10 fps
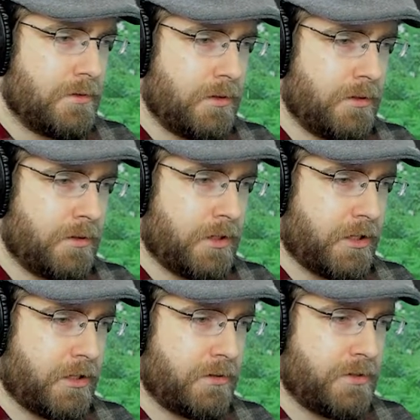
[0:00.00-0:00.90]

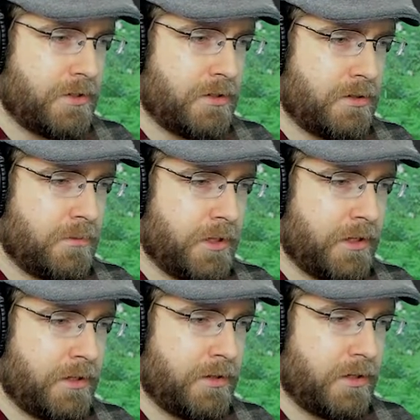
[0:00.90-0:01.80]
Okay, so
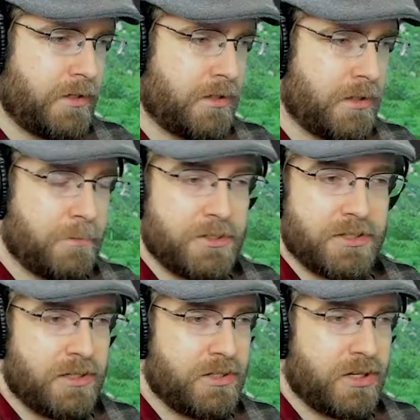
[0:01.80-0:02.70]
I'm just
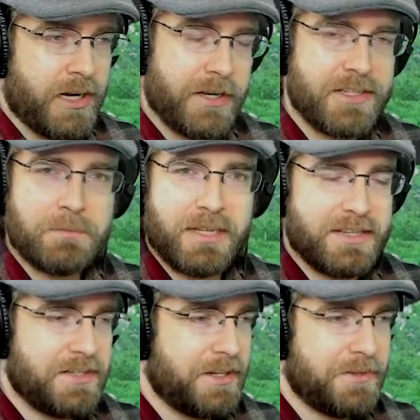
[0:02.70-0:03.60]
gonna try and
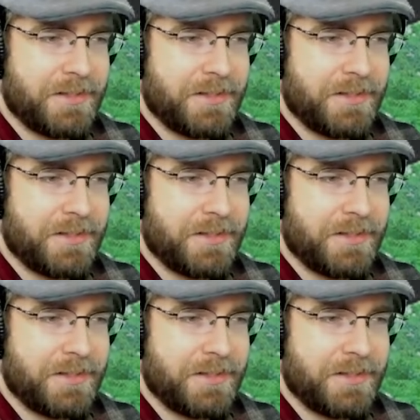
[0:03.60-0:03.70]
DPS down